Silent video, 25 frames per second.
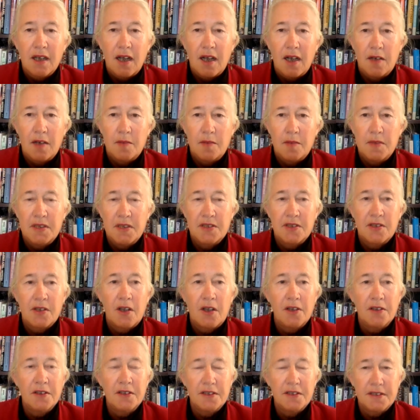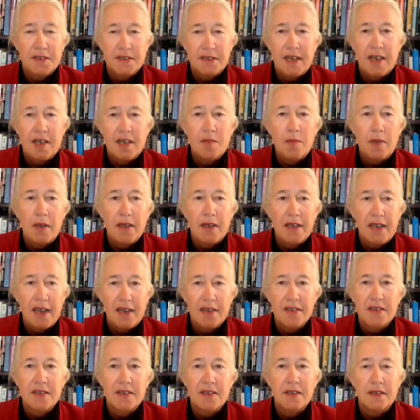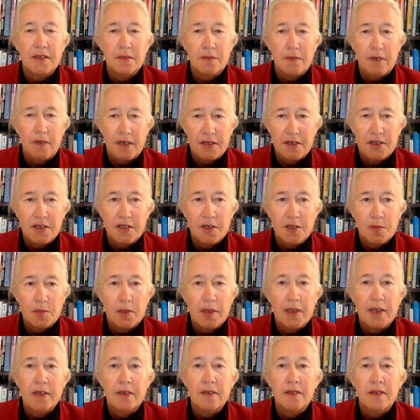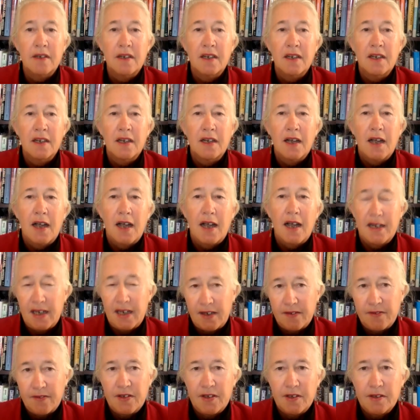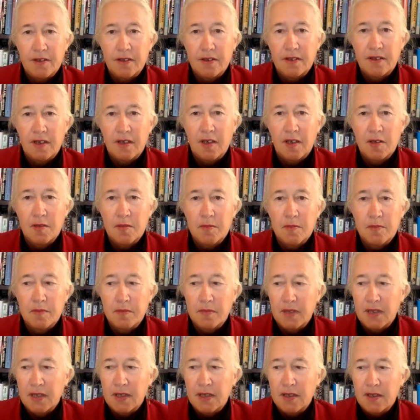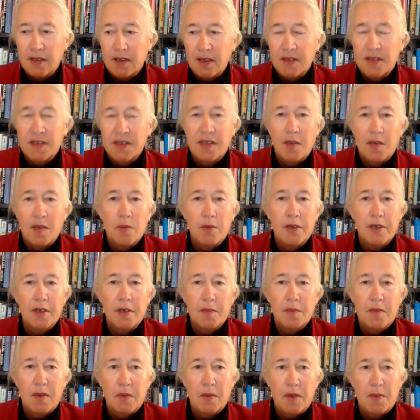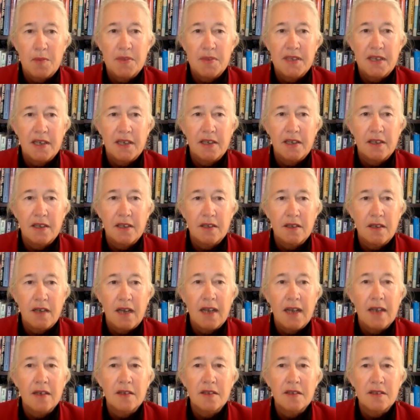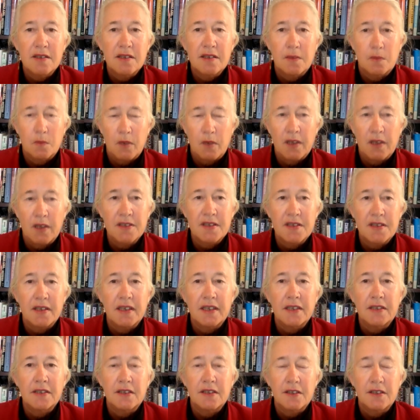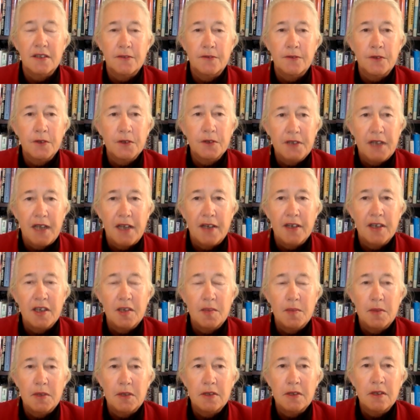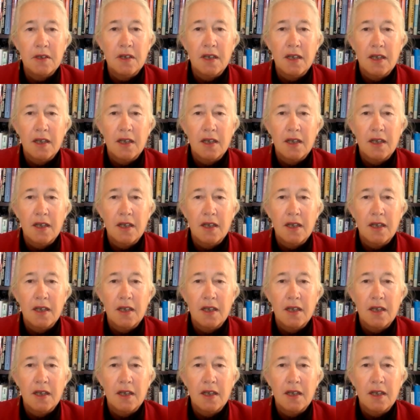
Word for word: Um, it's called the Standby Gasoline Rationing Plan. I have it, um, a summary at my website and, and as well as a link to the full document.